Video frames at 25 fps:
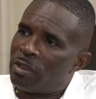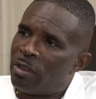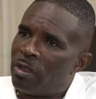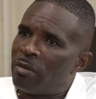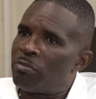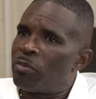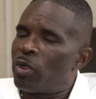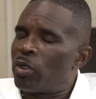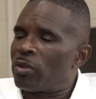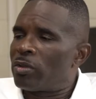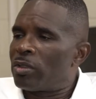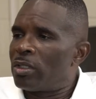Her
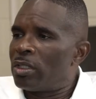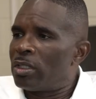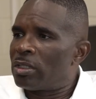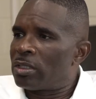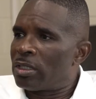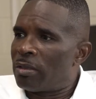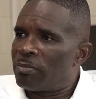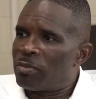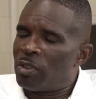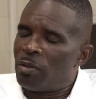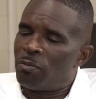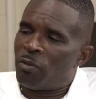birthday is
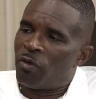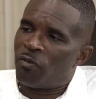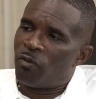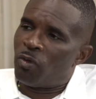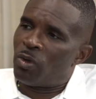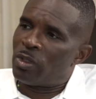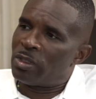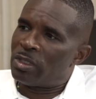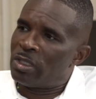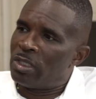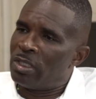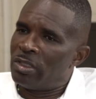September
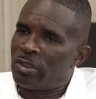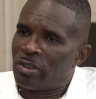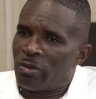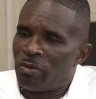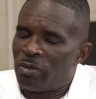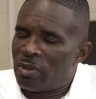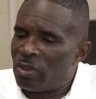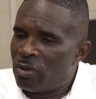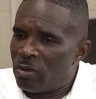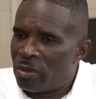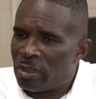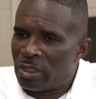14th, so we're
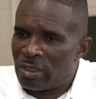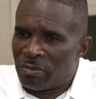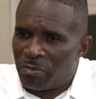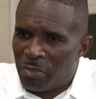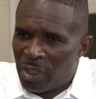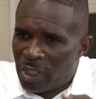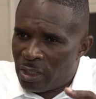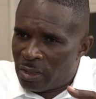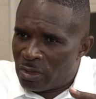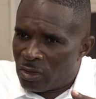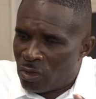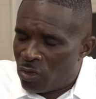doing this
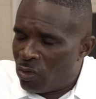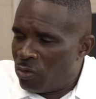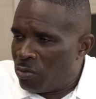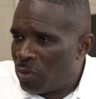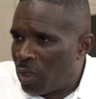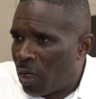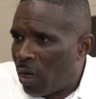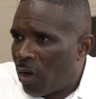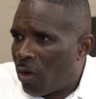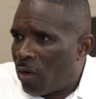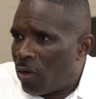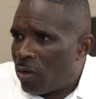big Zoom
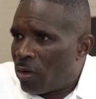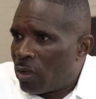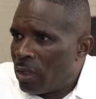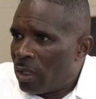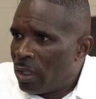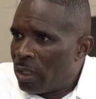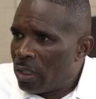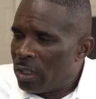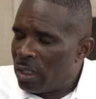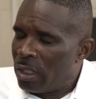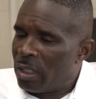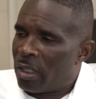call
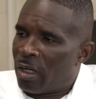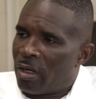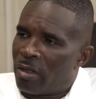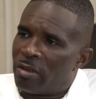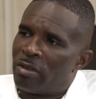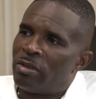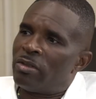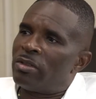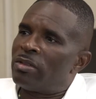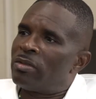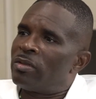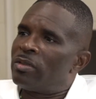in
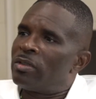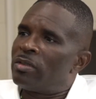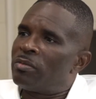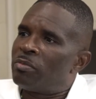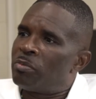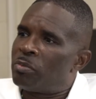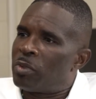honor of her.